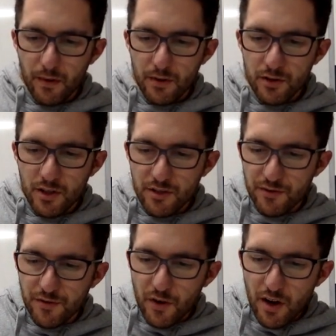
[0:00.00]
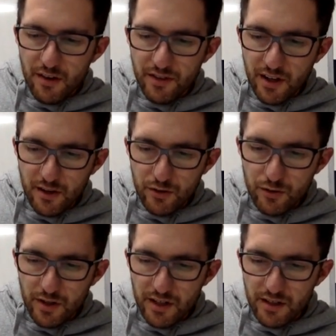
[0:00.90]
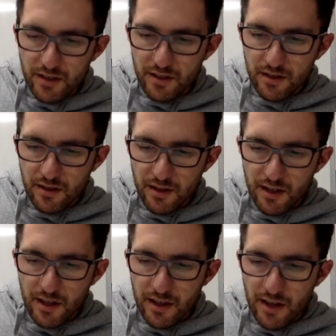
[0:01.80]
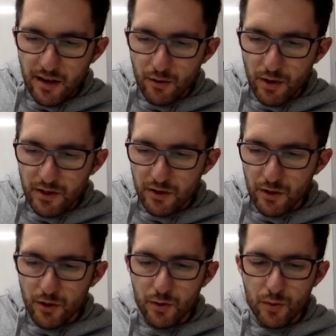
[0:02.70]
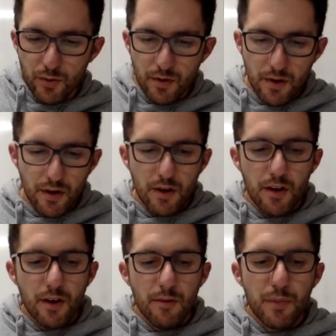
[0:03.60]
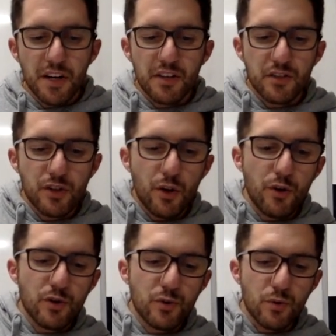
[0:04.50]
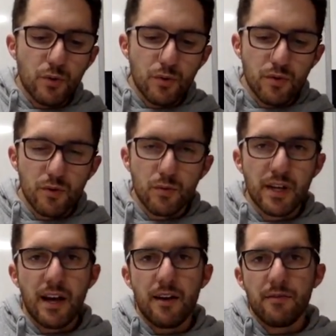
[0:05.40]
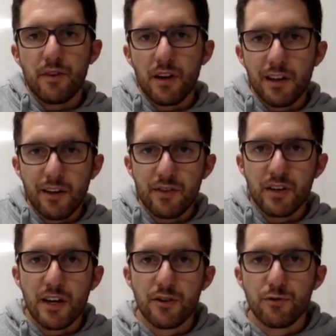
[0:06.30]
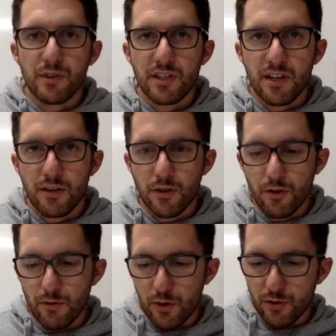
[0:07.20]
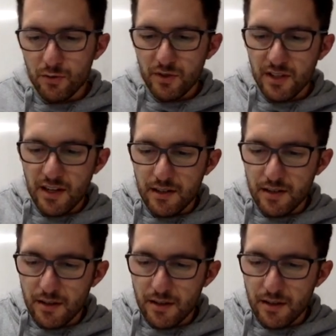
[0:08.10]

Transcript: So there's 5 countries in that green circle. But in total, we have 11 countries in our universal set.